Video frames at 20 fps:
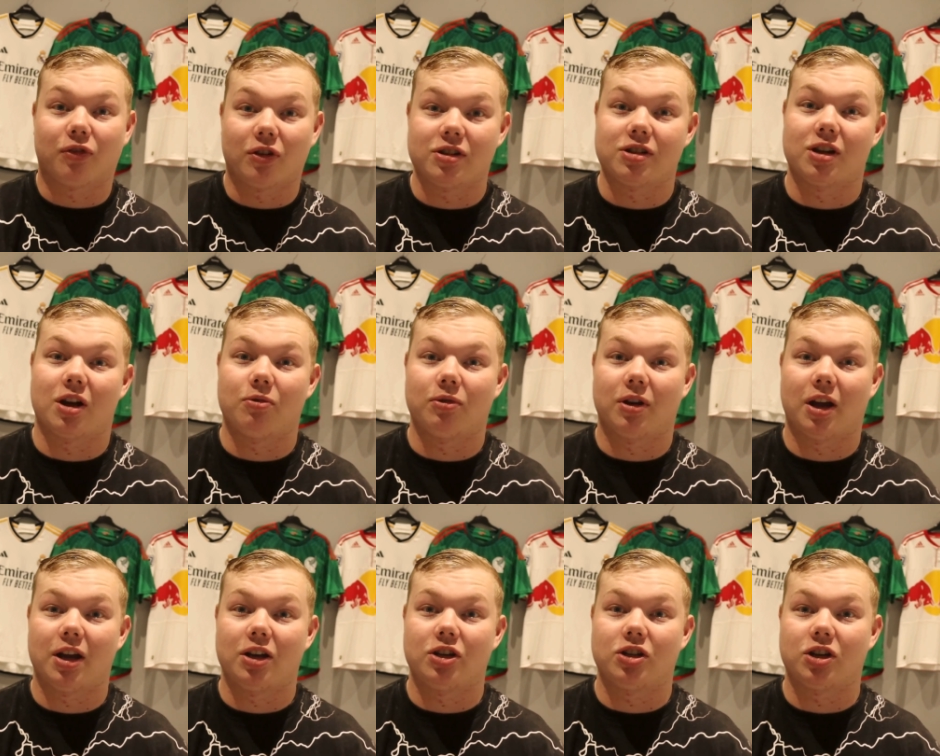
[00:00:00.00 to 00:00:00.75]
for his own
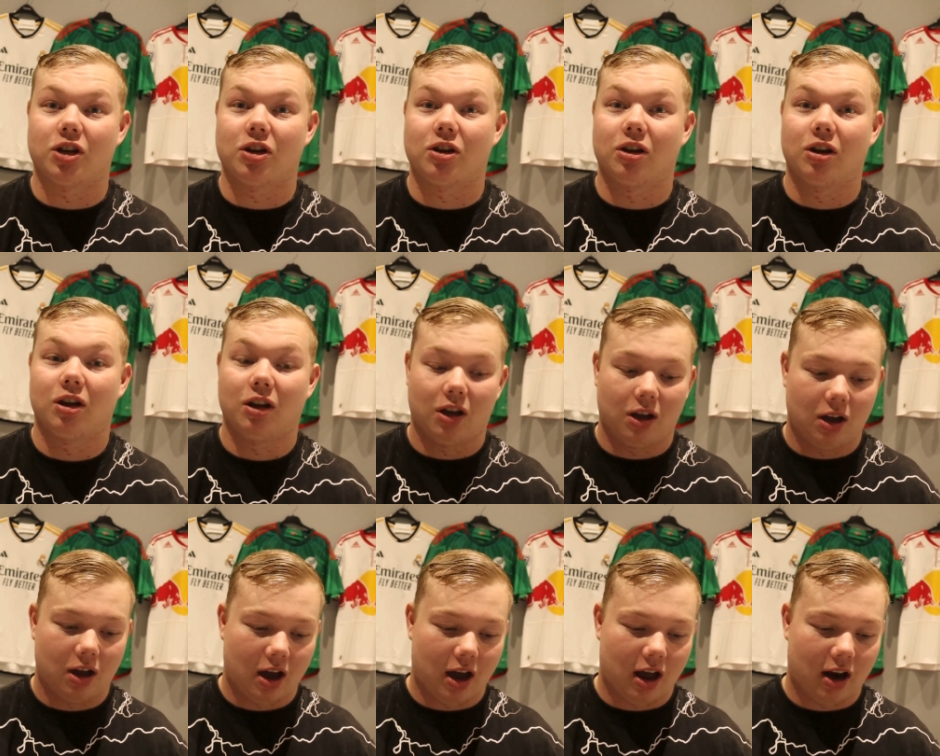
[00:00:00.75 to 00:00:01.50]
nation.
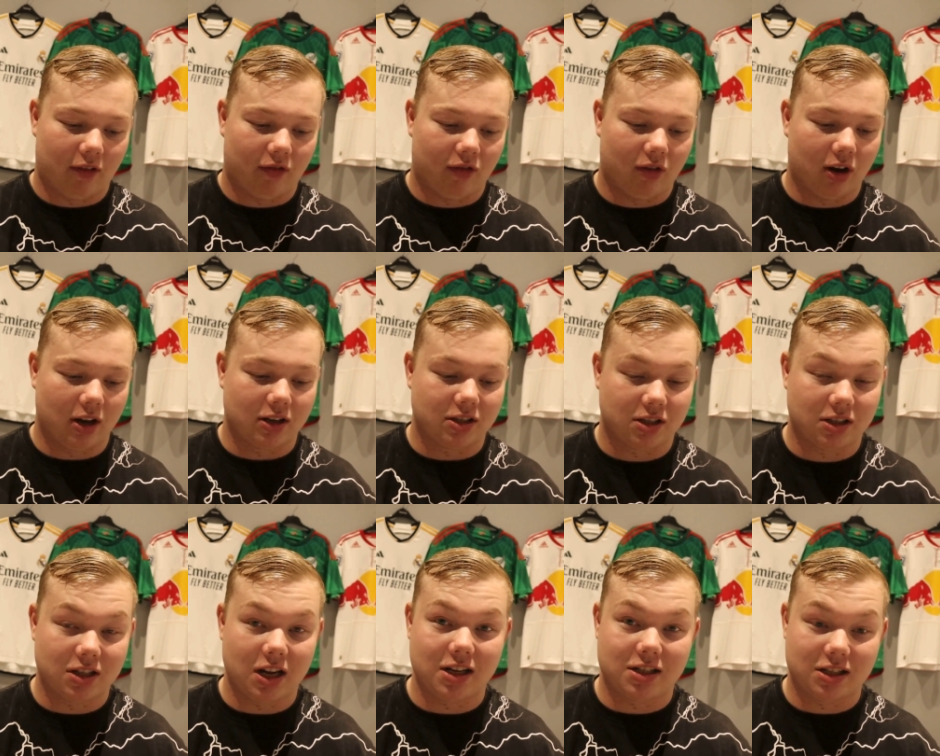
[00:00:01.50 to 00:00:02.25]
I feel like
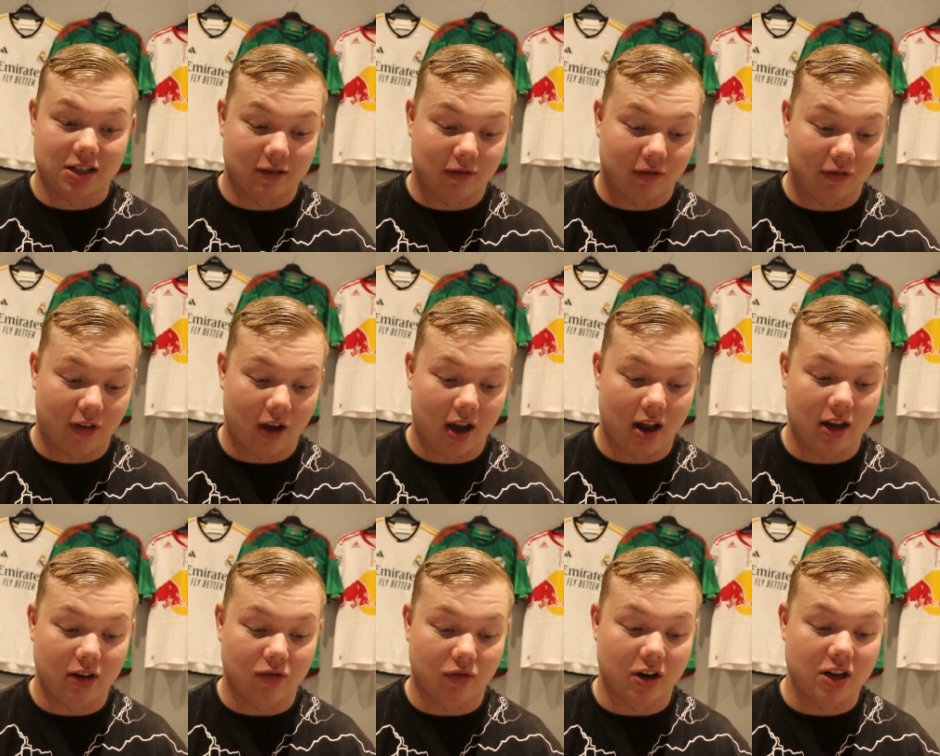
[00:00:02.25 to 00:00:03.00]
six is
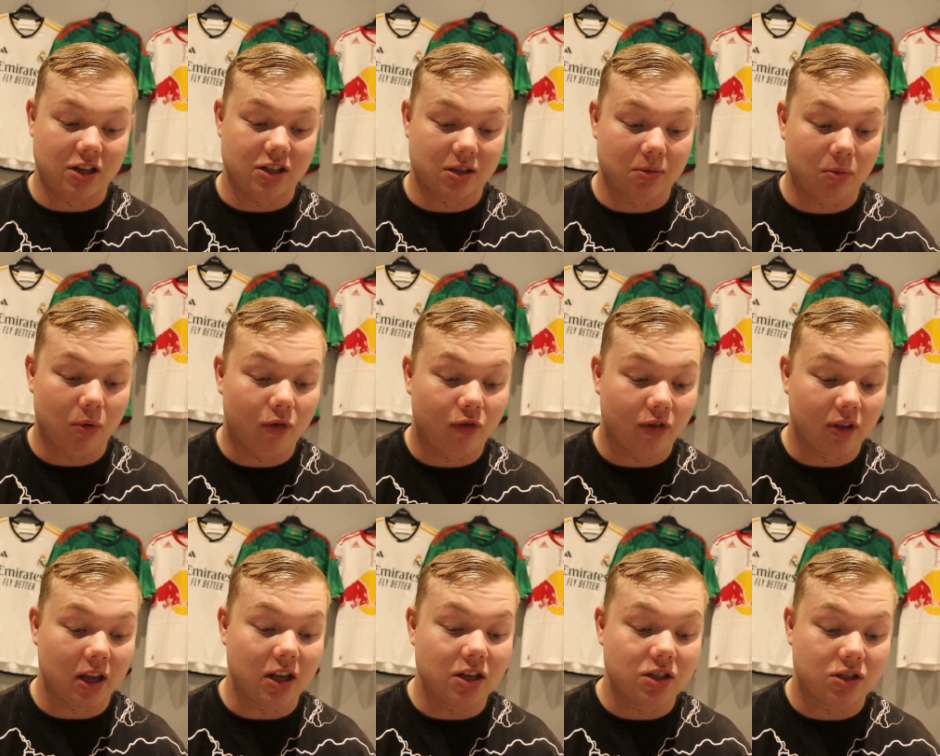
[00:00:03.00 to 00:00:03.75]
fairly reasonable
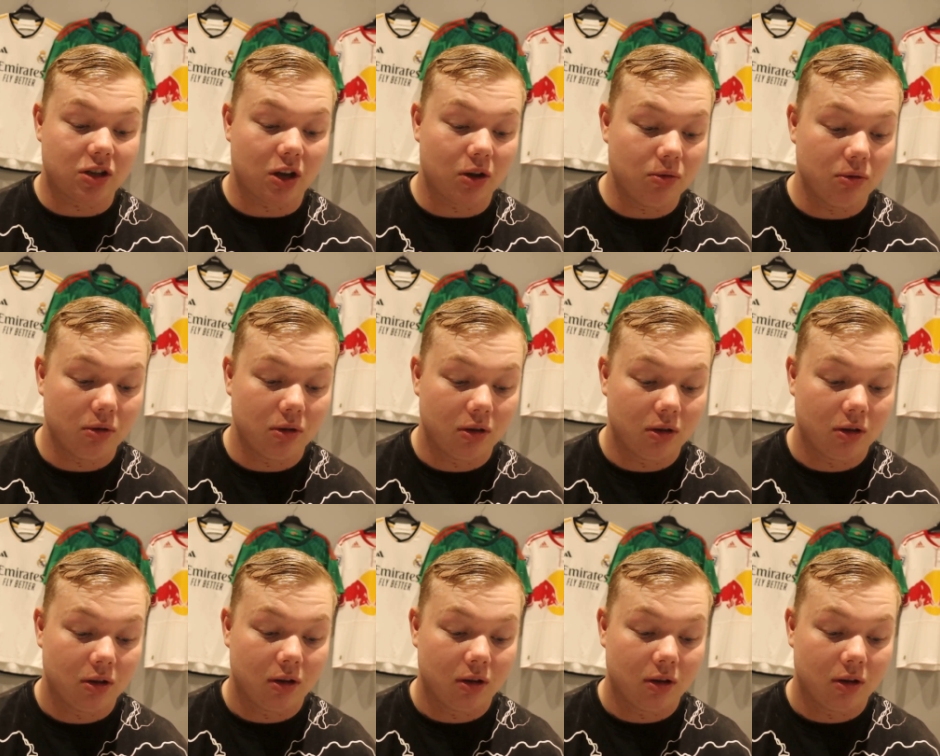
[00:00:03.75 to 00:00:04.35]
for these two.